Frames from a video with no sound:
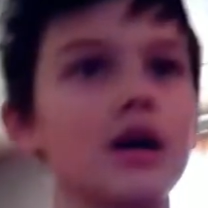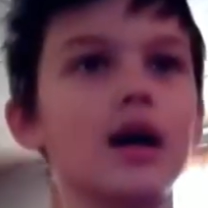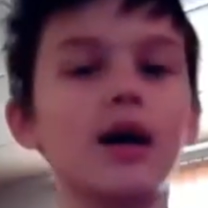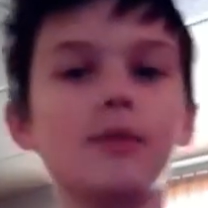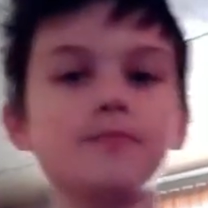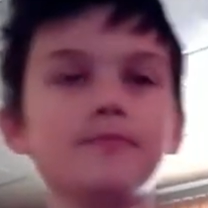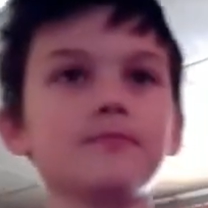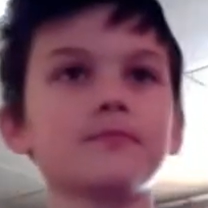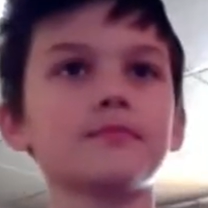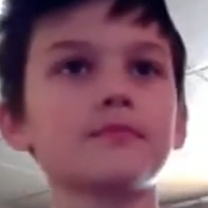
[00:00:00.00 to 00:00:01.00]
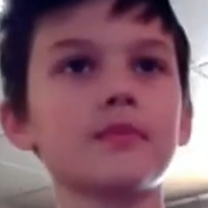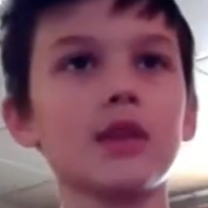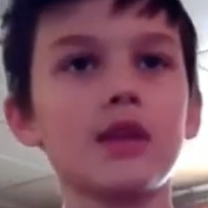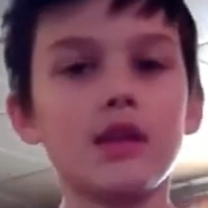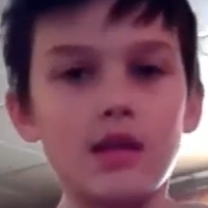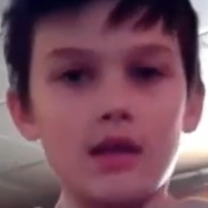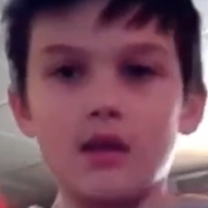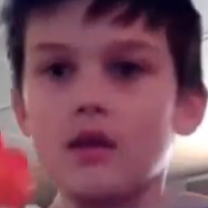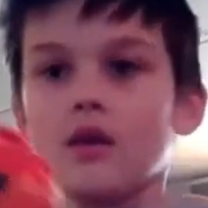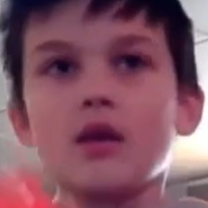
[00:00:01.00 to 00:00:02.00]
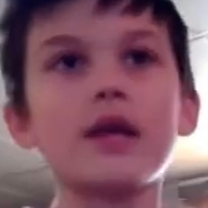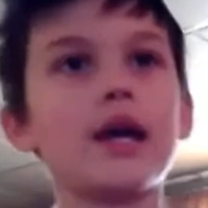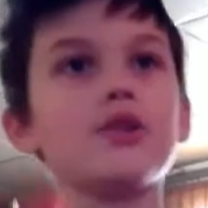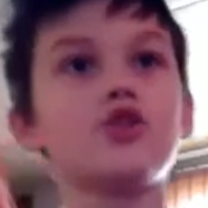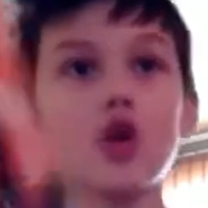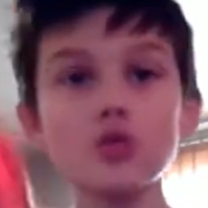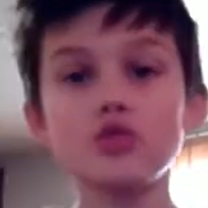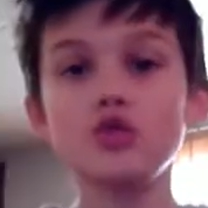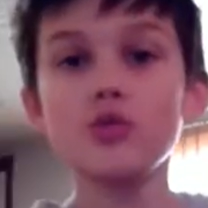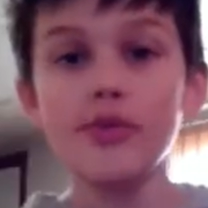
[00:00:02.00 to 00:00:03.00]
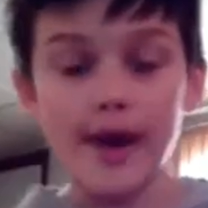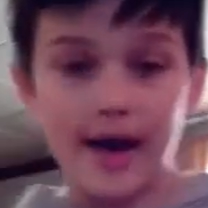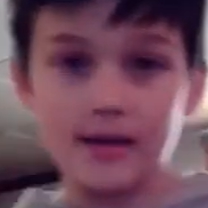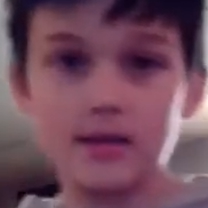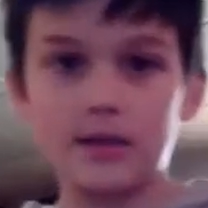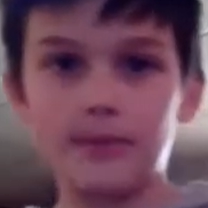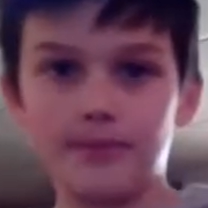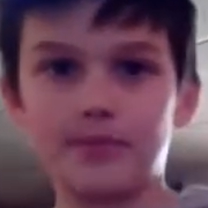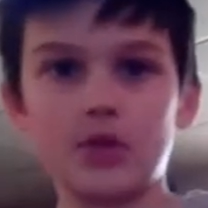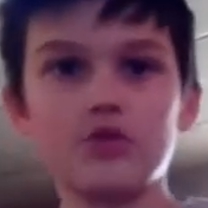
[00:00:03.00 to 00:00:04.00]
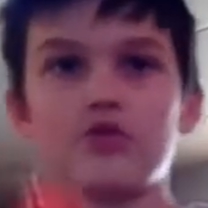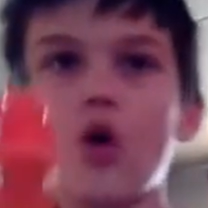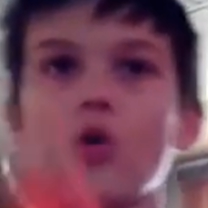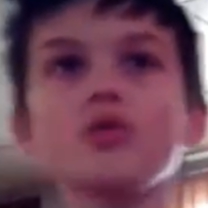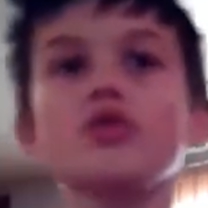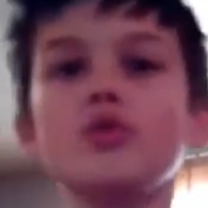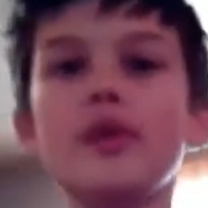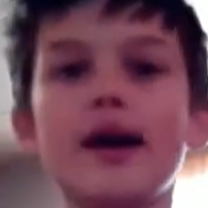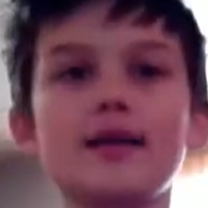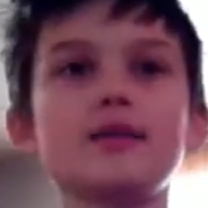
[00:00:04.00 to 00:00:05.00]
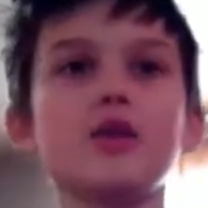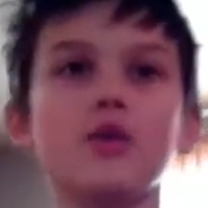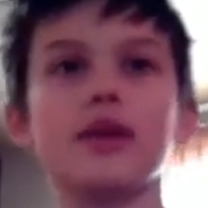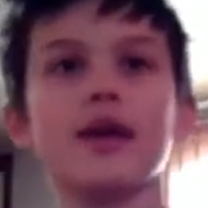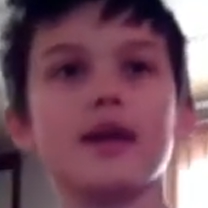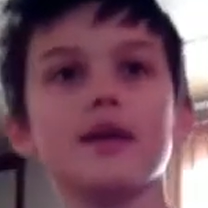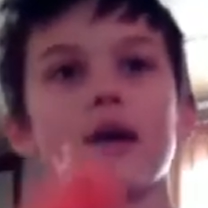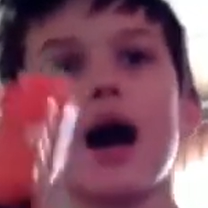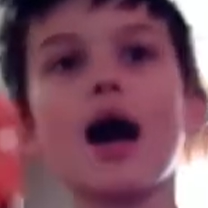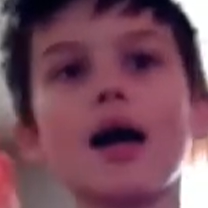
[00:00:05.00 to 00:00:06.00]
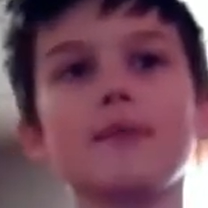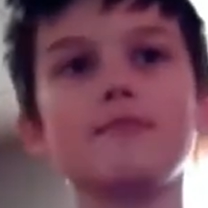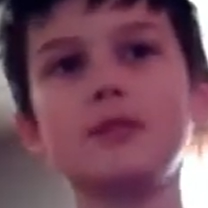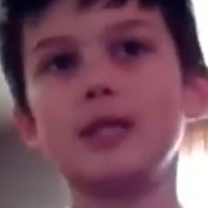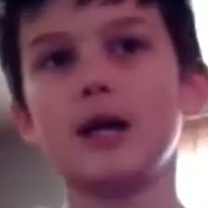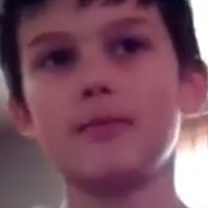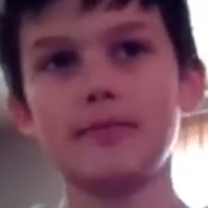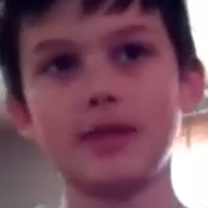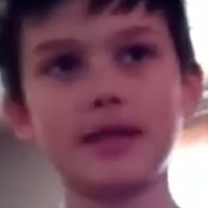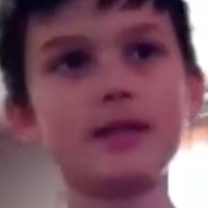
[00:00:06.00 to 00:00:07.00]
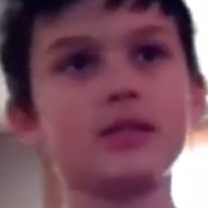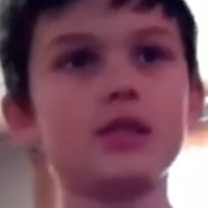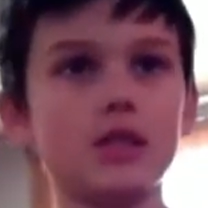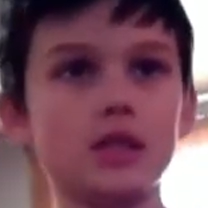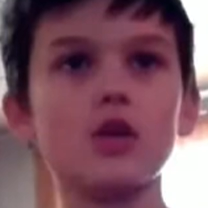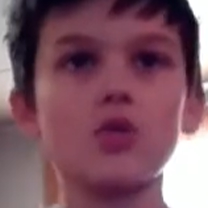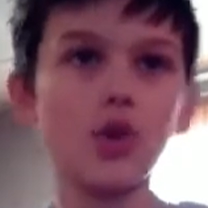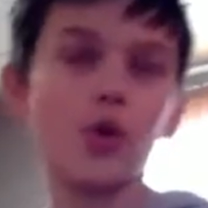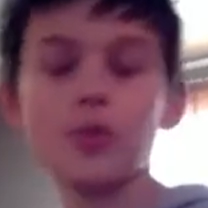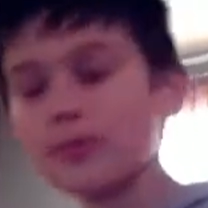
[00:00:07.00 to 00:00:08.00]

Um, yeah, don't do that. Don't do that, okay? I'm dumb. Let's, you know, go.